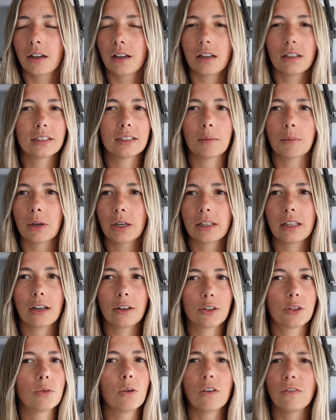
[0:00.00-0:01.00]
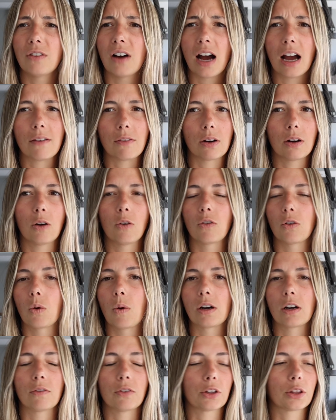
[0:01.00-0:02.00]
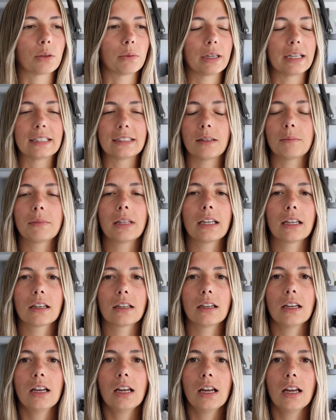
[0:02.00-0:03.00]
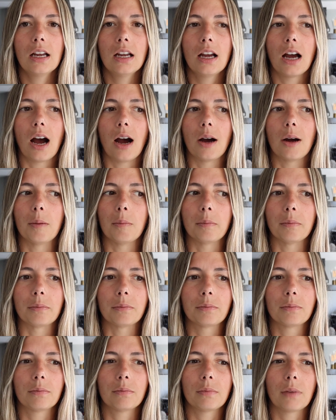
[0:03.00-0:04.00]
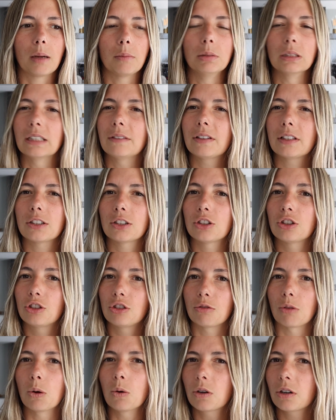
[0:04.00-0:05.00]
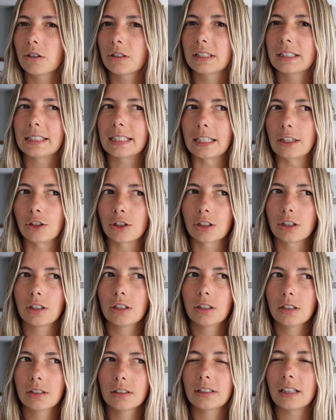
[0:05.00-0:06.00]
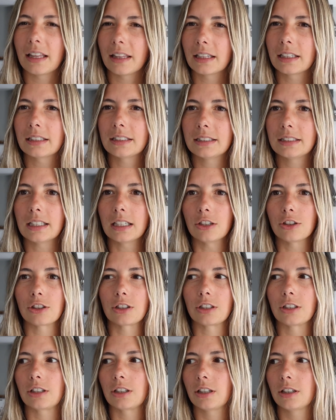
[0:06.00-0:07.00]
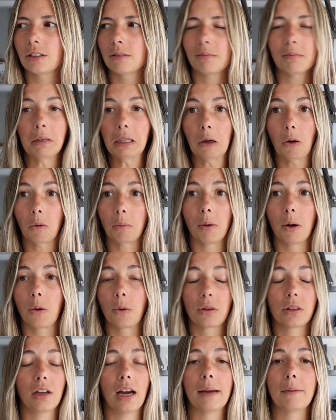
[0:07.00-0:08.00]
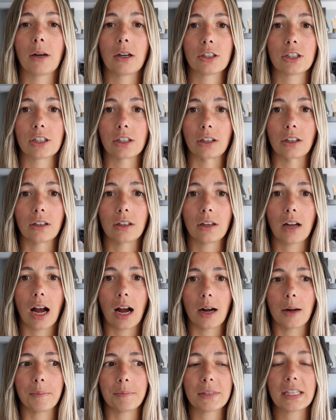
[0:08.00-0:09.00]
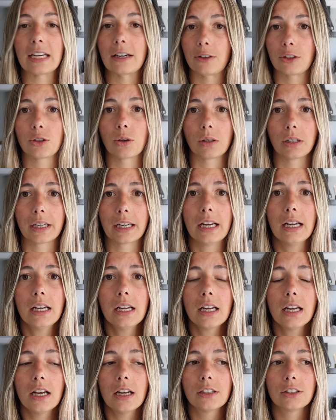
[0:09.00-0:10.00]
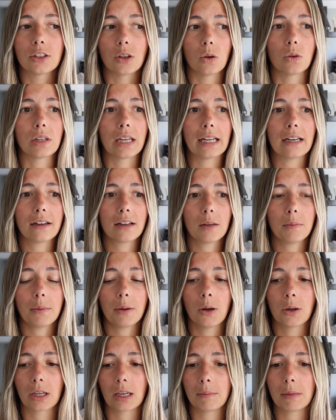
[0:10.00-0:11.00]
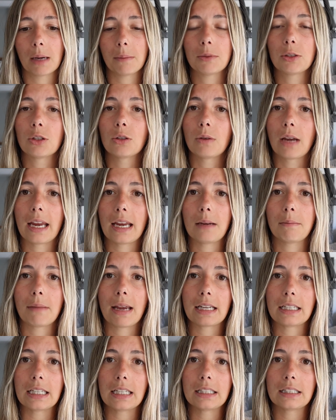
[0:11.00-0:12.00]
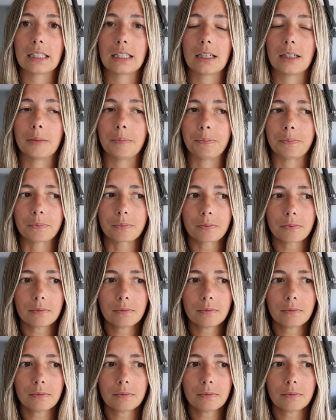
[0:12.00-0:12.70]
somewhere in there, 205 or over 1/3, something. I believe it's stroke or seizure. I think it's seizure or both. I'm not sure. Territory. So they ended up hooking me up to a magnesium